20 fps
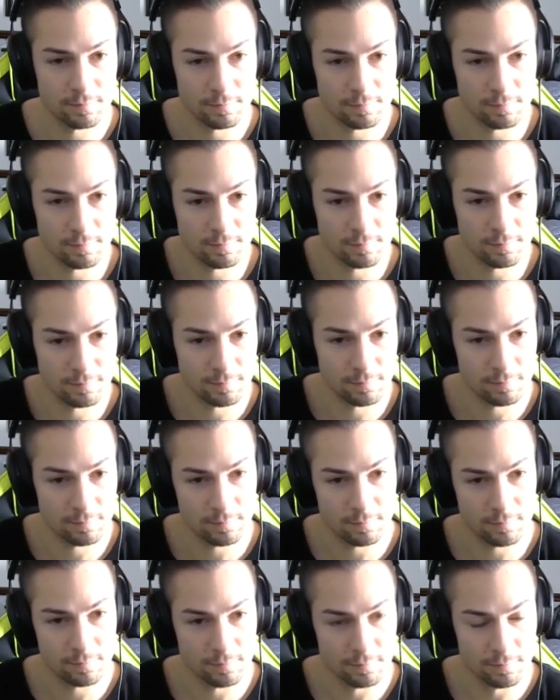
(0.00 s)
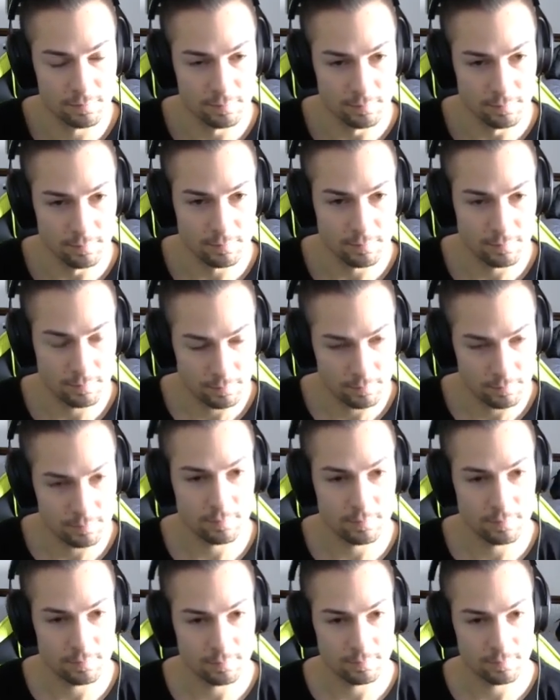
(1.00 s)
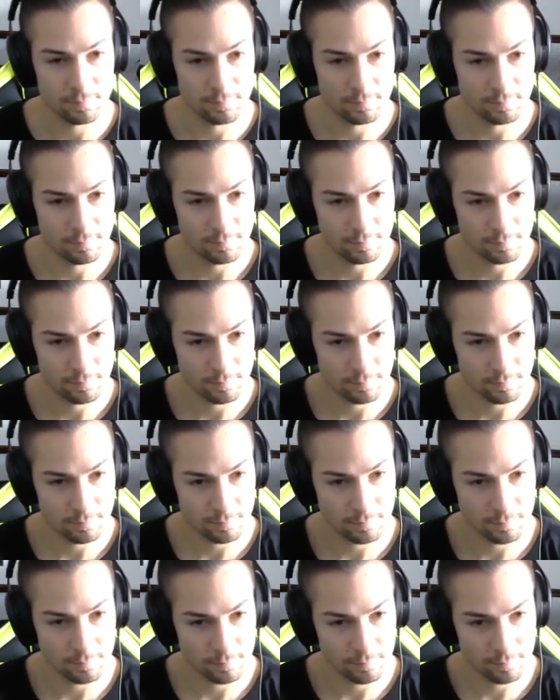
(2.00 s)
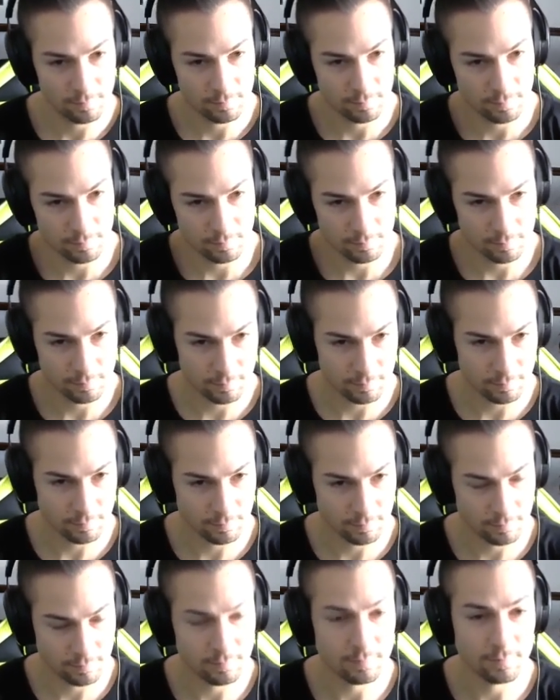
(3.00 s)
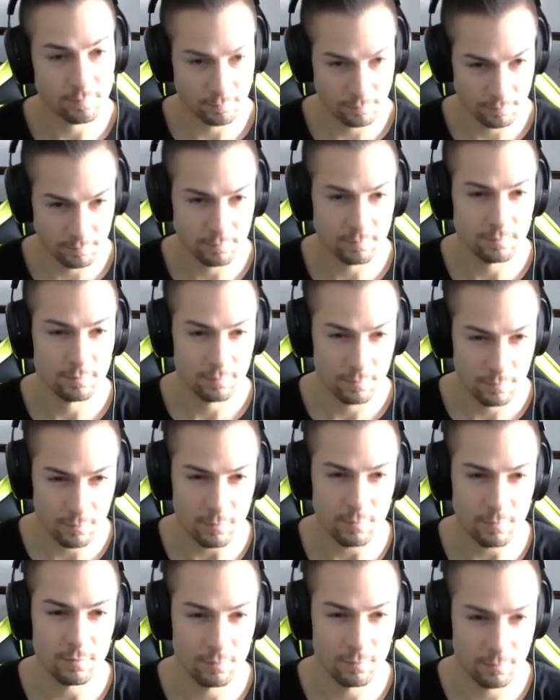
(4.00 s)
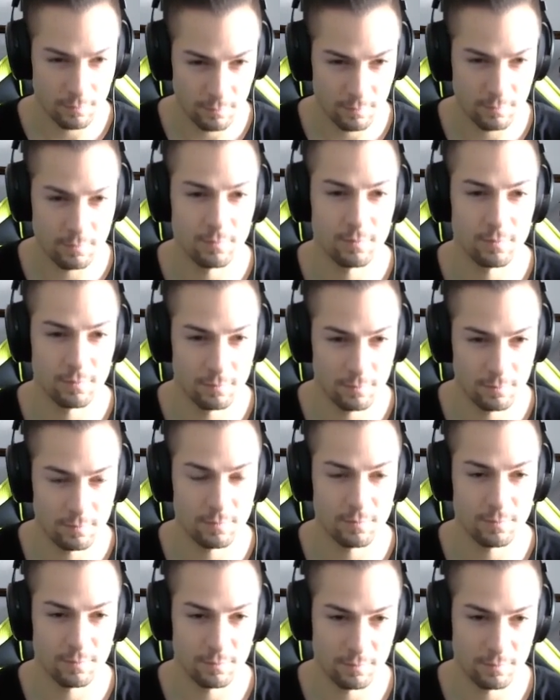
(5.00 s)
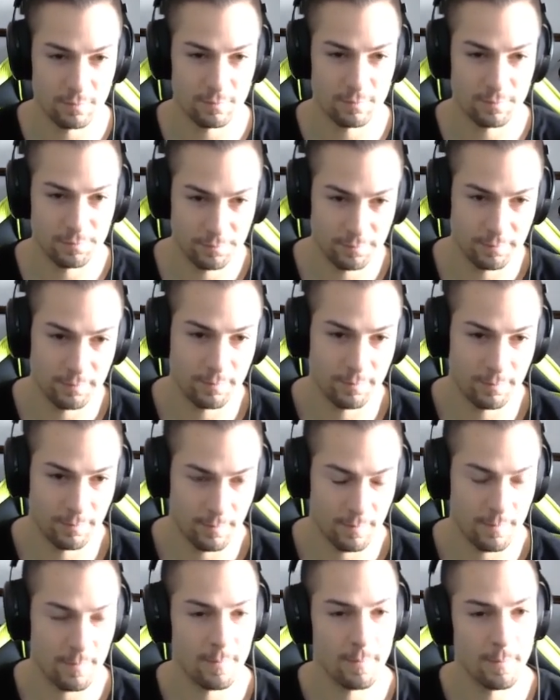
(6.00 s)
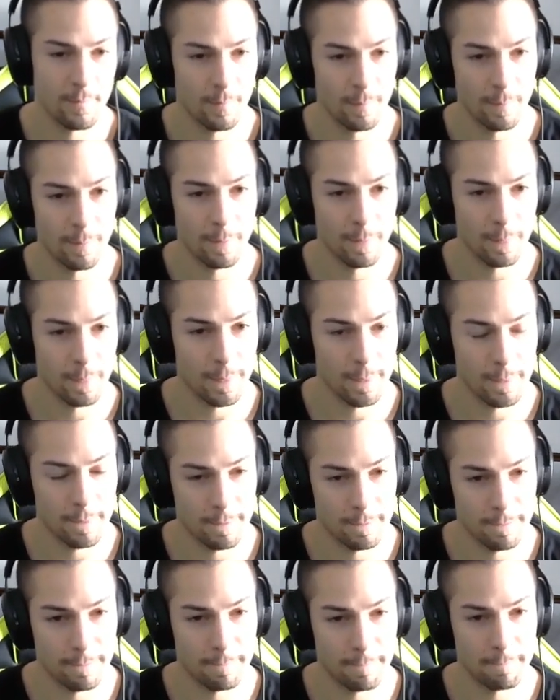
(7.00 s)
[no speech]